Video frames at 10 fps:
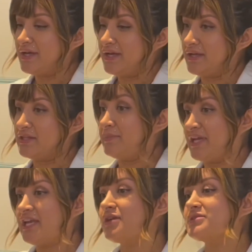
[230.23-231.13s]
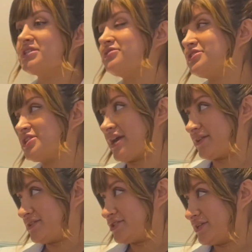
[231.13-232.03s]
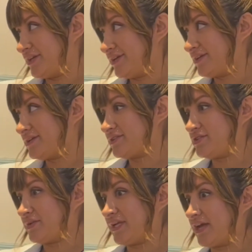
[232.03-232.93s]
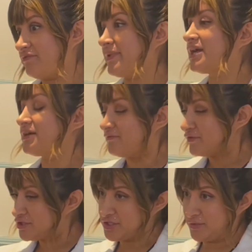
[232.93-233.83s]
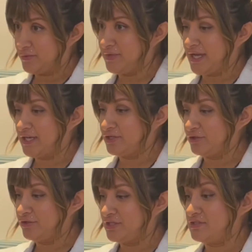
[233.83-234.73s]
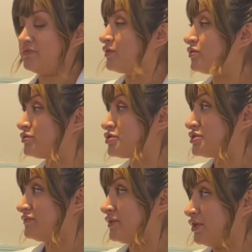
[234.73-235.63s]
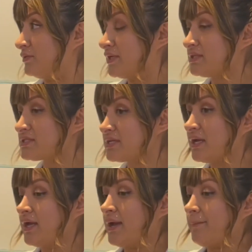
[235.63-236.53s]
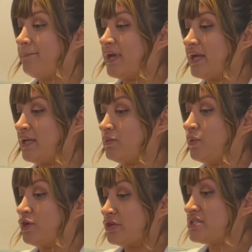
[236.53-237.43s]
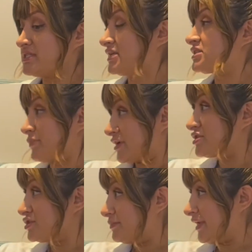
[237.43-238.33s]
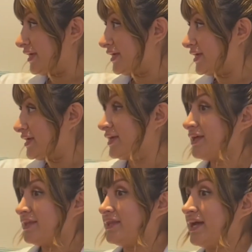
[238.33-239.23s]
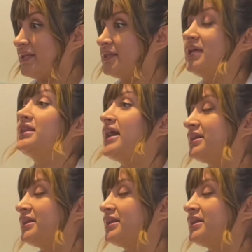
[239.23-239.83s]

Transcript: In the beginning, it was a little challenging to get out of my comfort zone and learn the different cultures of the units. But when nurses express to me that they like